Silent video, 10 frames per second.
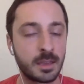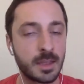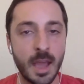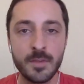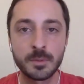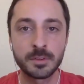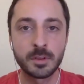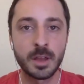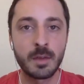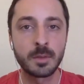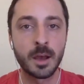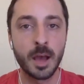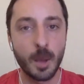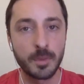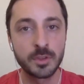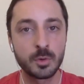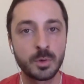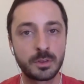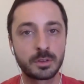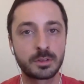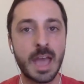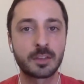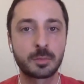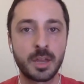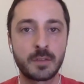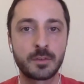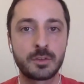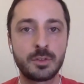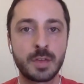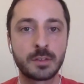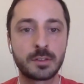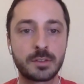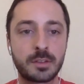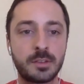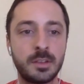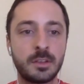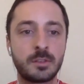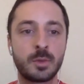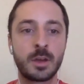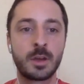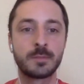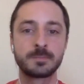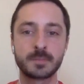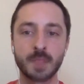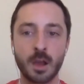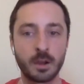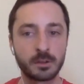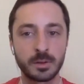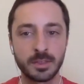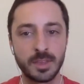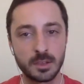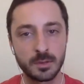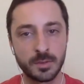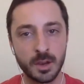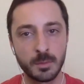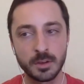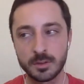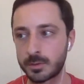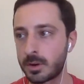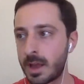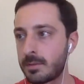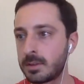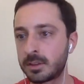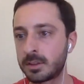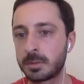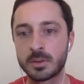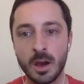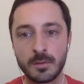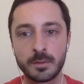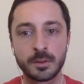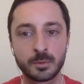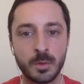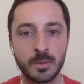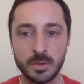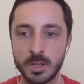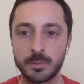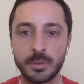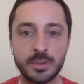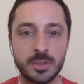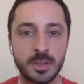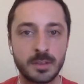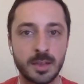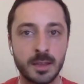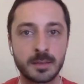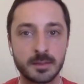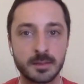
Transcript: and have them start helping you with your tax planning for 2016 as well. Argel, again, thank you very much for having this special offer as well. We really appreciate that.